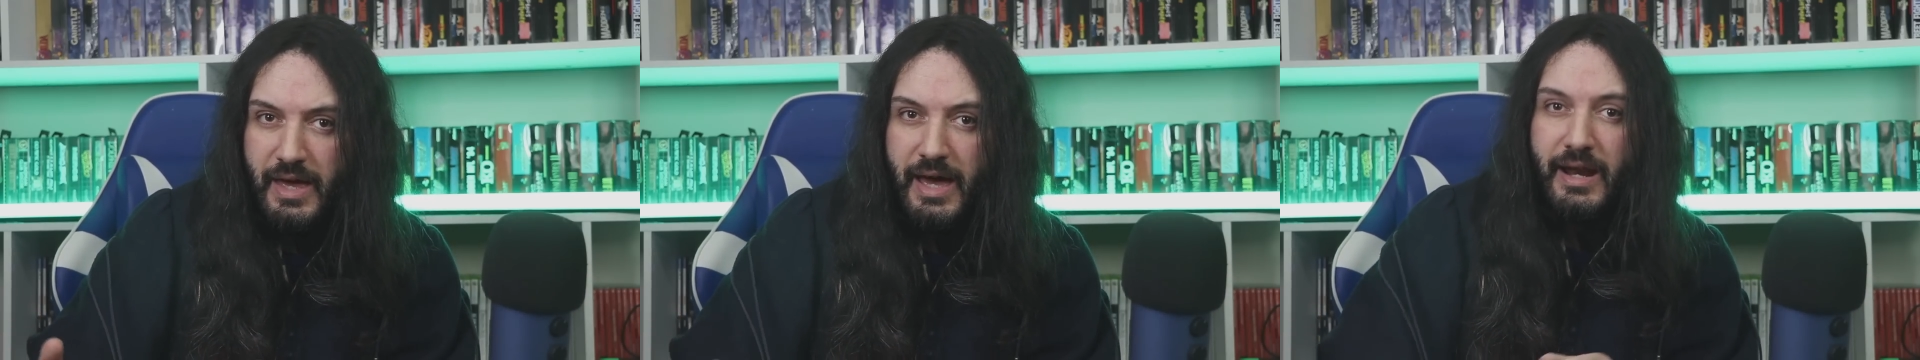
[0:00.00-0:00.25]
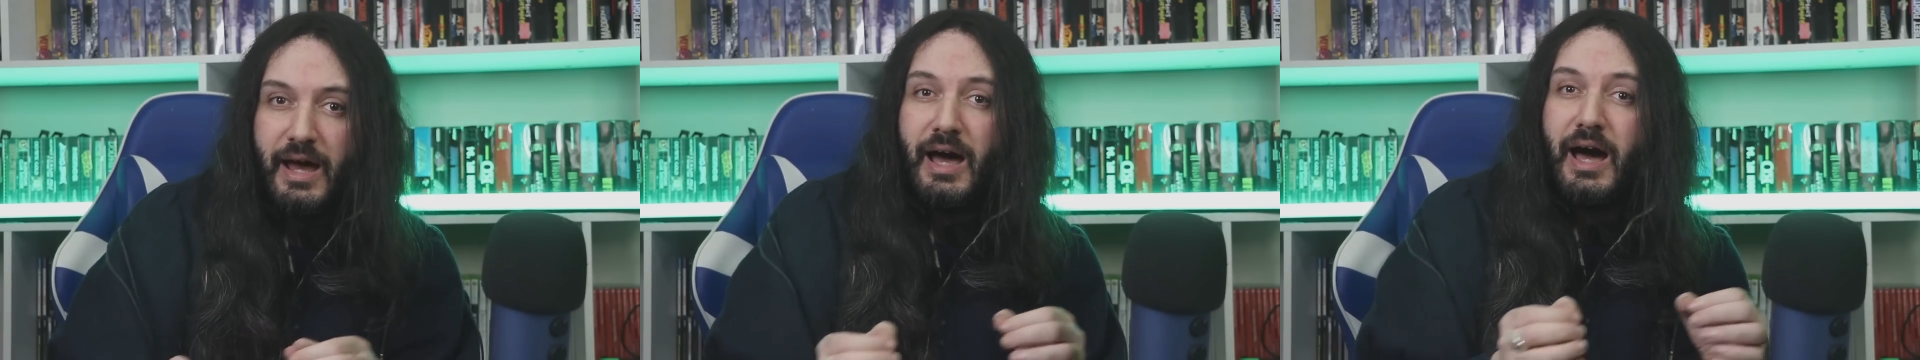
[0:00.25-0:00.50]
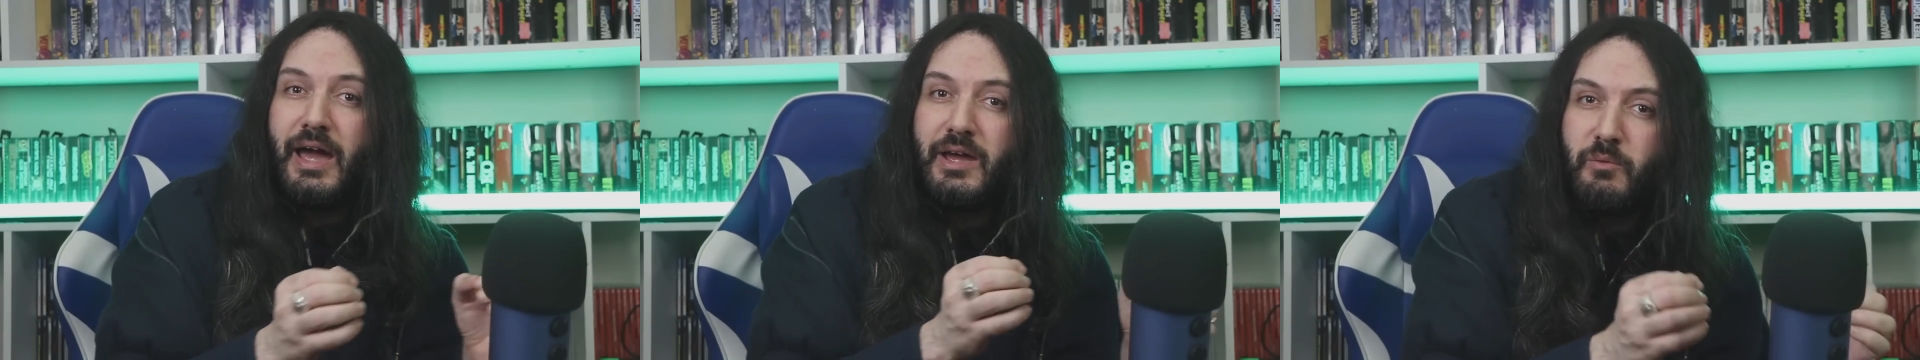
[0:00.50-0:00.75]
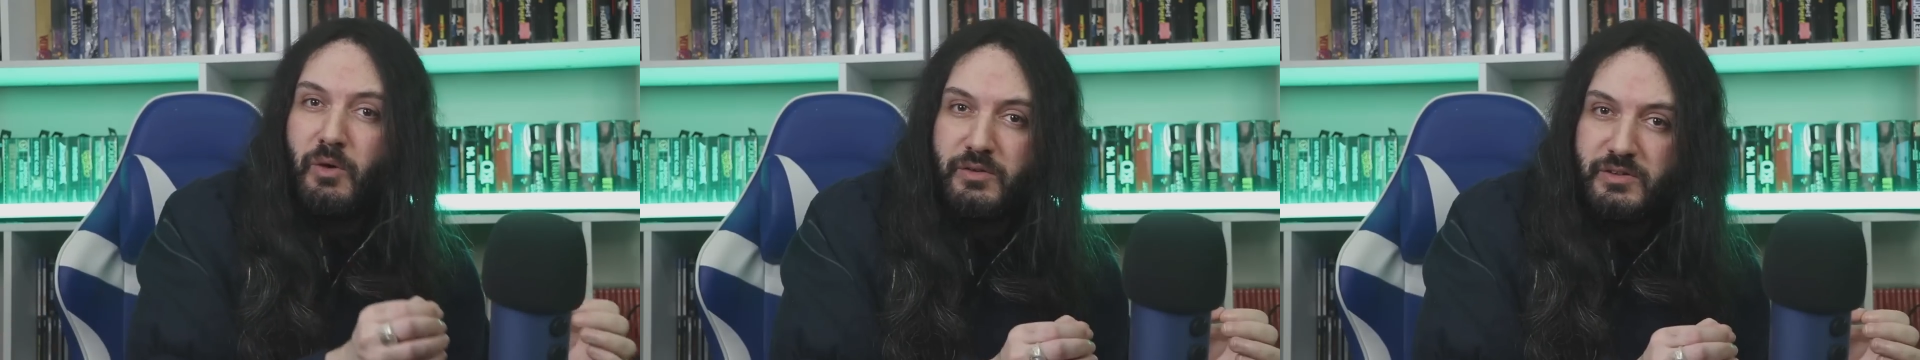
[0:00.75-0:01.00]
and a high
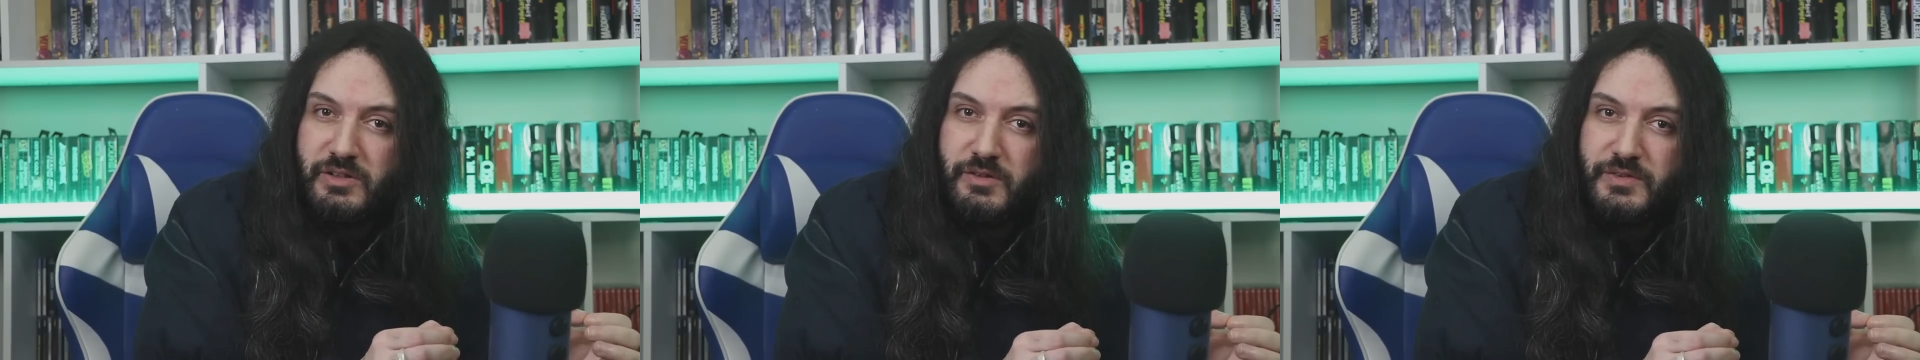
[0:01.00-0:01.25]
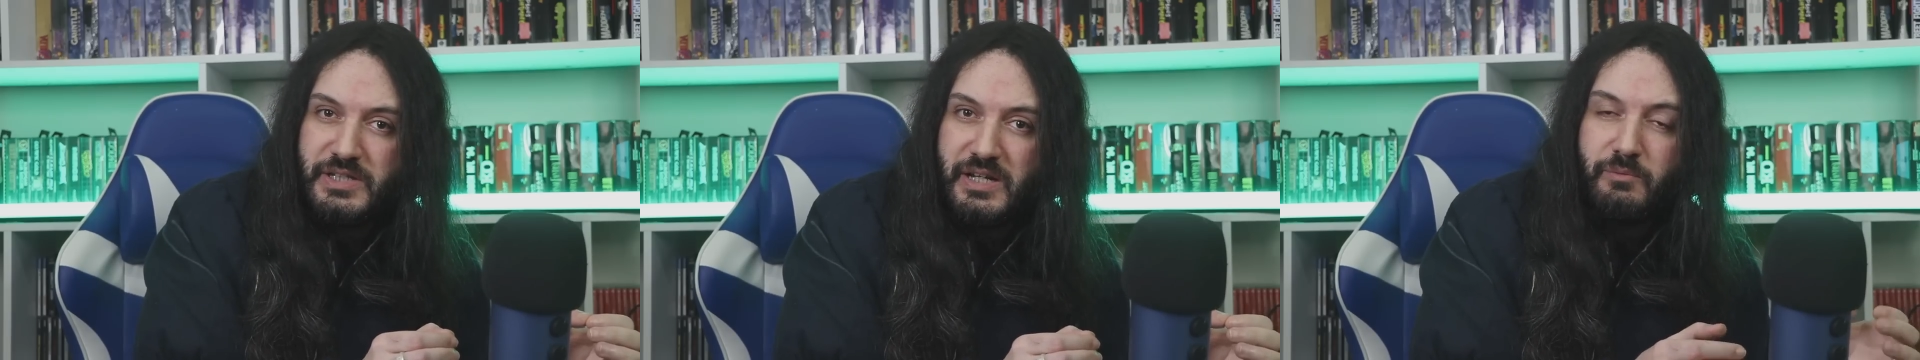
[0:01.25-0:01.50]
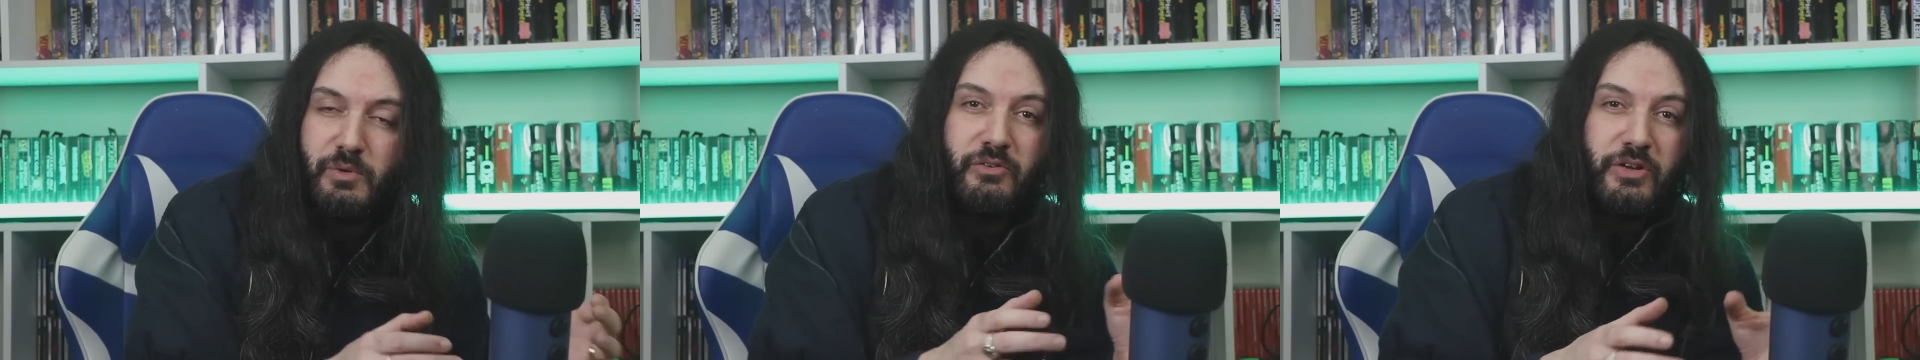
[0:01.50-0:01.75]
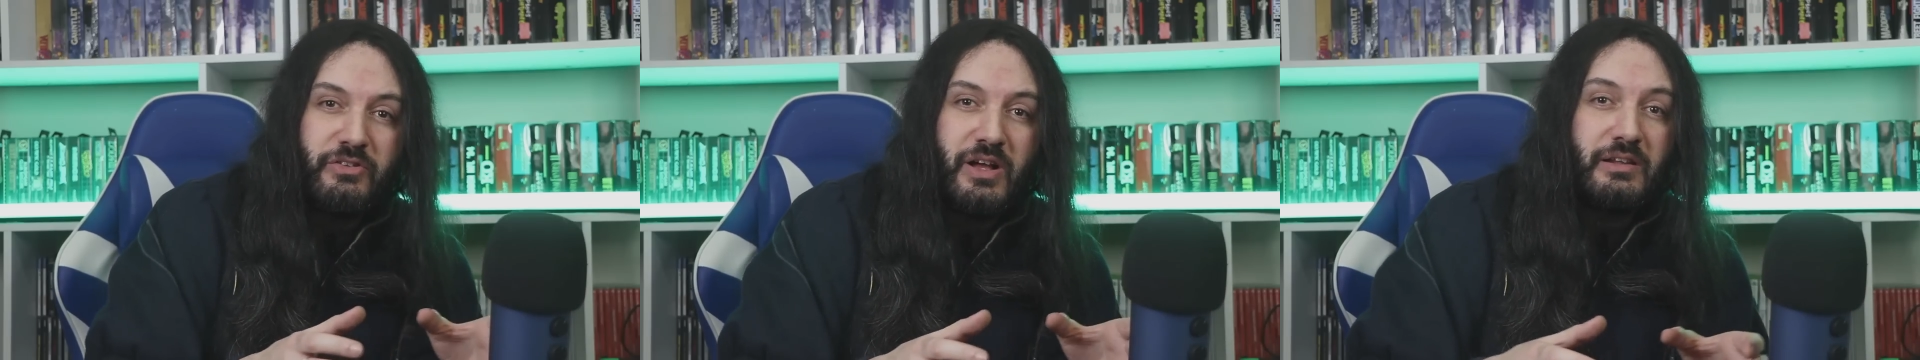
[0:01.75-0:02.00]
quantity of tin will
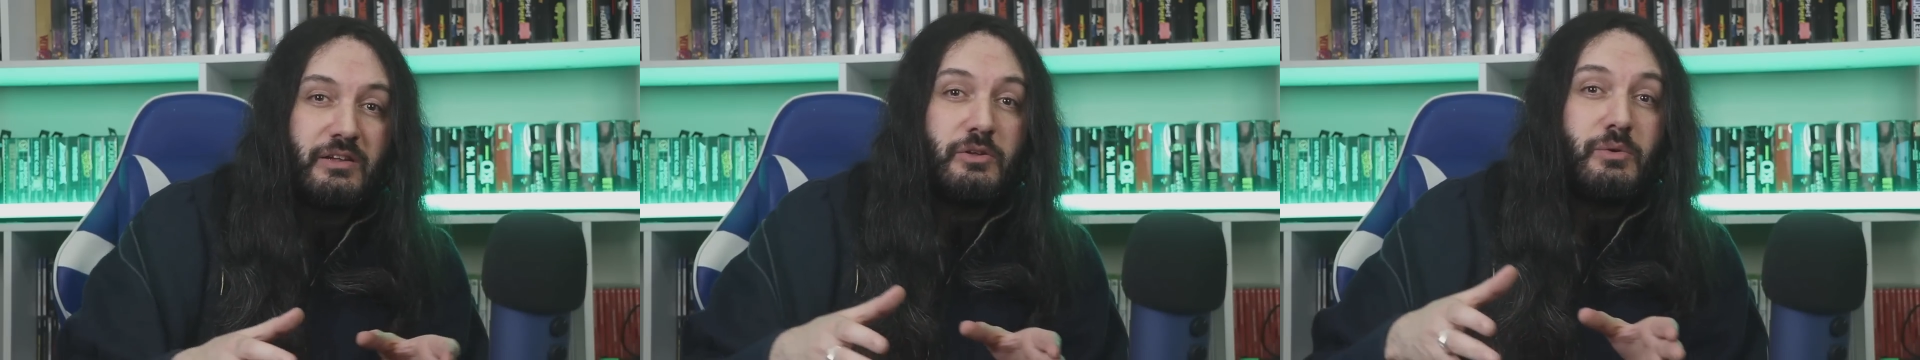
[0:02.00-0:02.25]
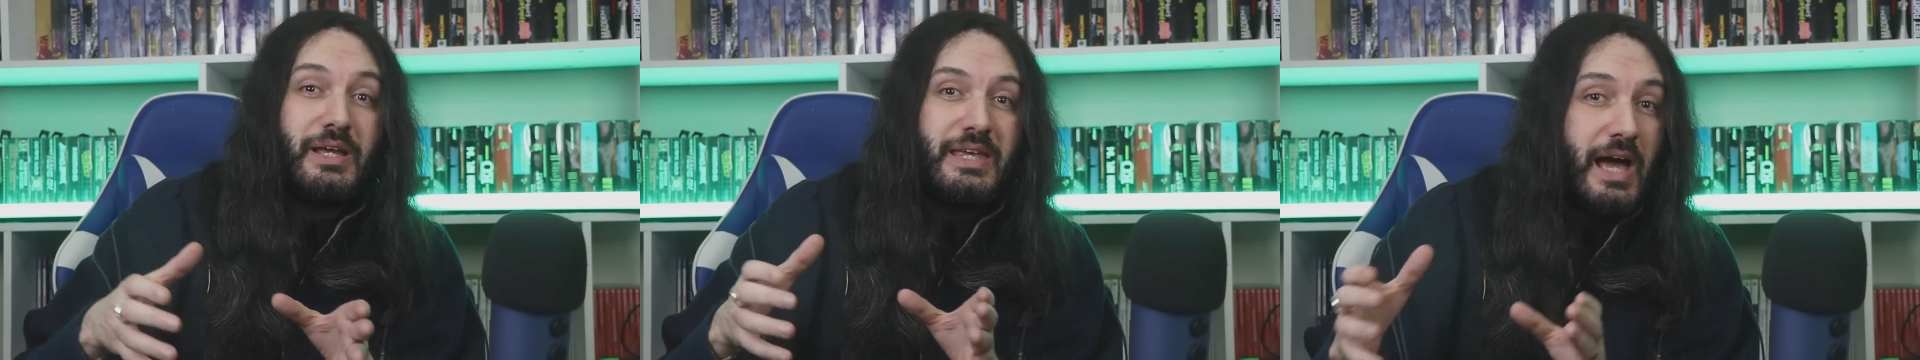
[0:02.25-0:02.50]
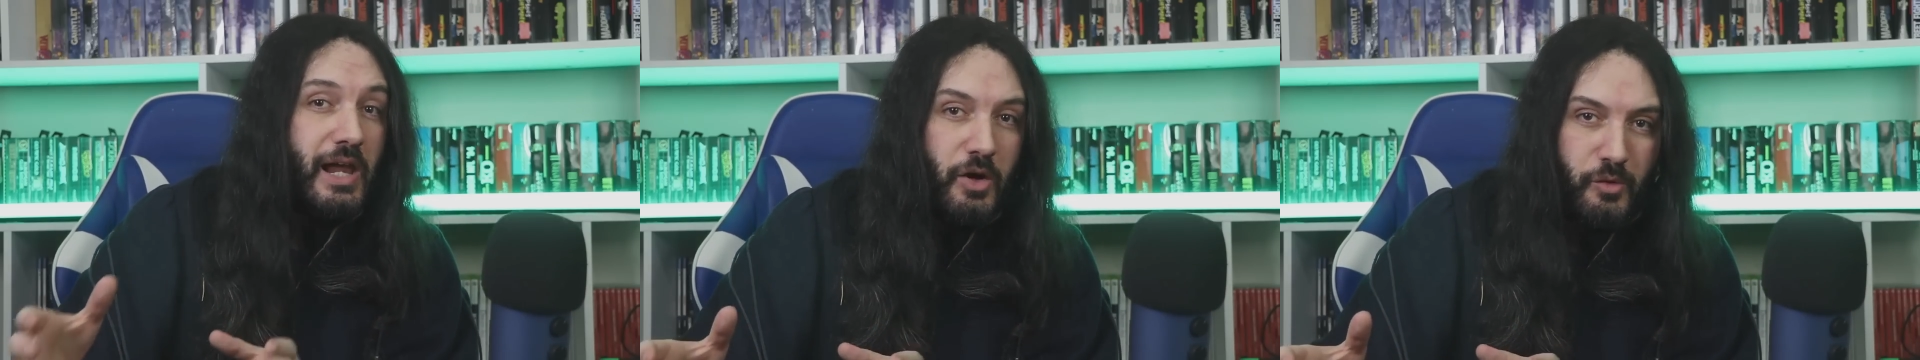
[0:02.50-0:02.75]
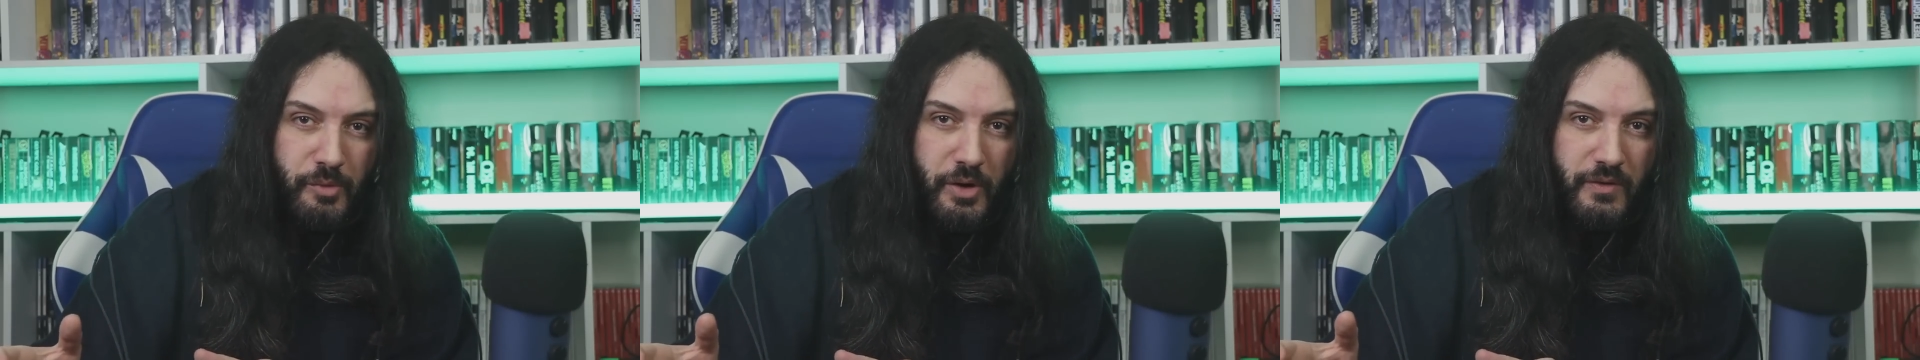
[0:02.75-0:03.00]
result into a yellow
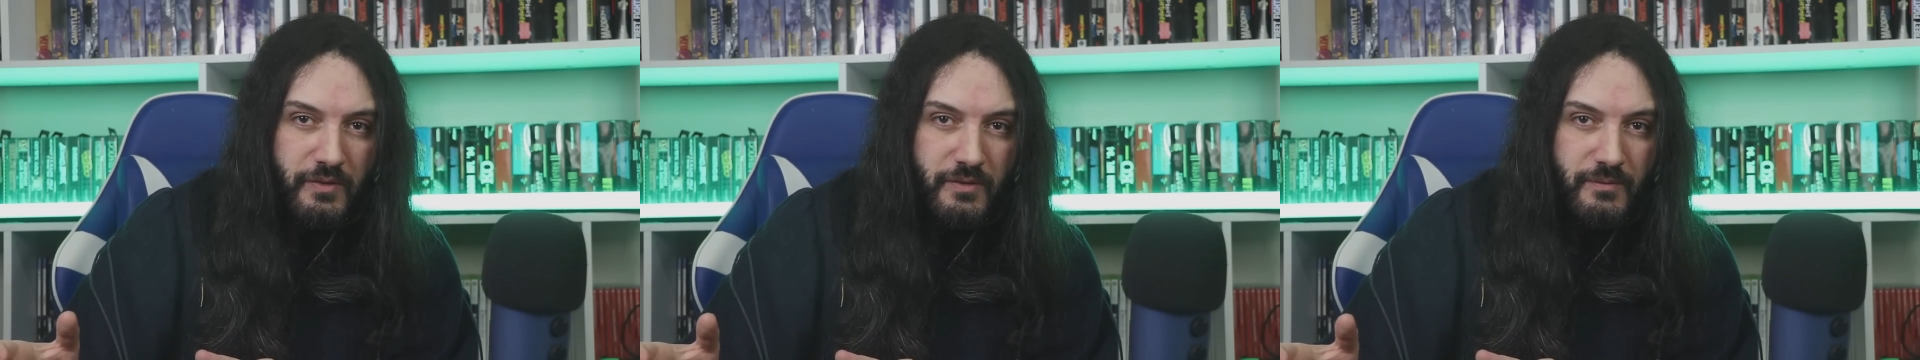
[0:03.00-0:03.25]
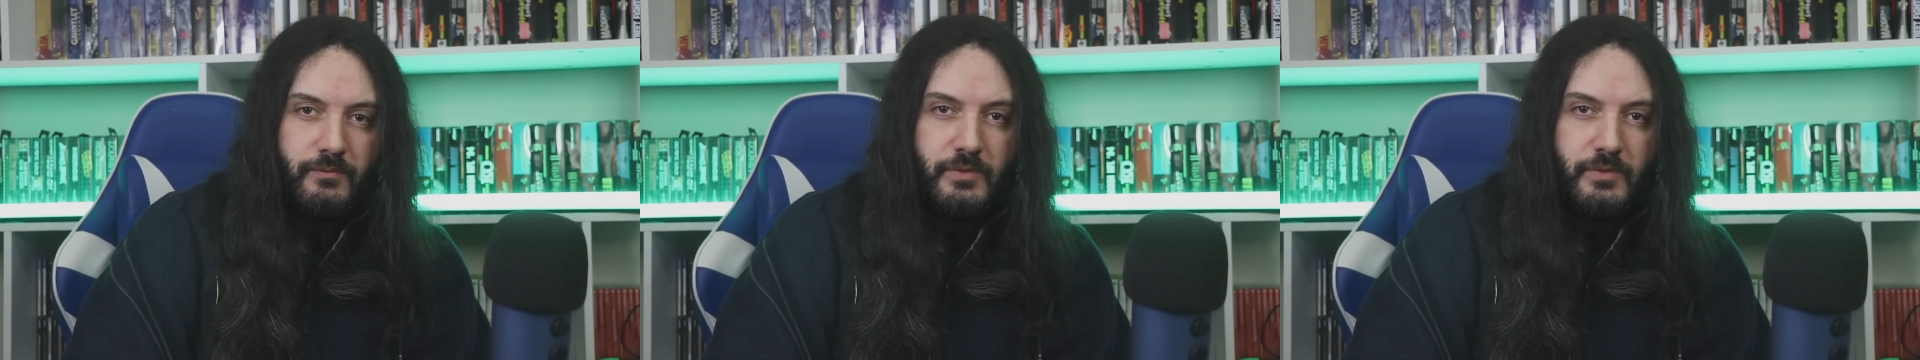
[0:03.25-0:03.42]
bronze